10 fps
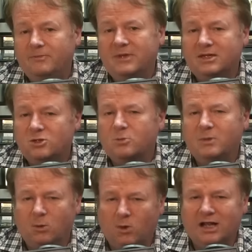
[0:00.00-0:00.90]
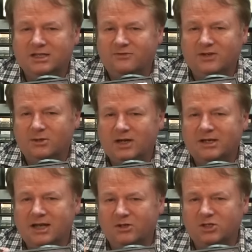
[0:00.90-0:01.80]
It took me a while to figure
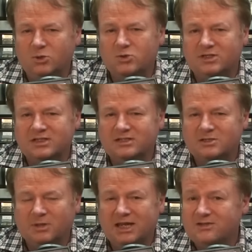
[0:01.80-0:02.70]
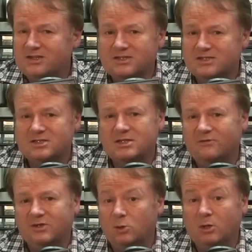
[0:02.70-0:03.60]
out how to use this display. This isn't
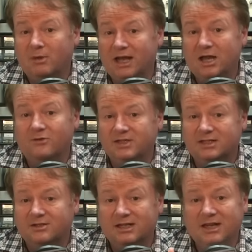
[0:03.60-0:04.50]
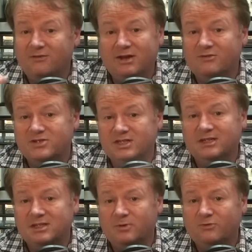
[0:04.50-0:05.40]
something you can buy off the internet. I've never
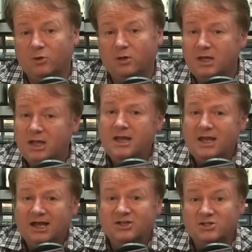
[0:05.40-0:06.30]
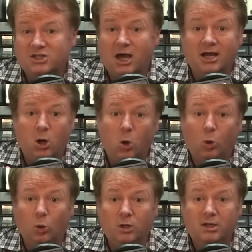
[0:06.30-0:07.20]
seen this before. I just got a
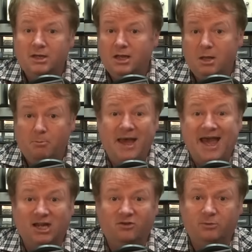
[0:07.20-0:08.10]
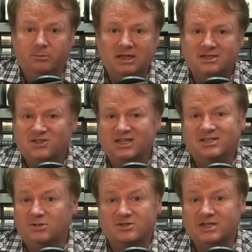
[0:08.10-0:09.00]
whole bag of them, like
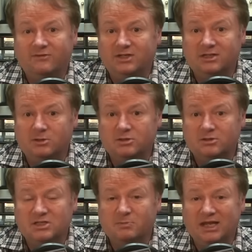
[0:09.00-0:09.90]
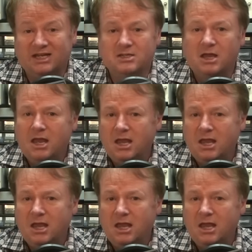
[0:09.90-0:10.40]
60 or 70 displays,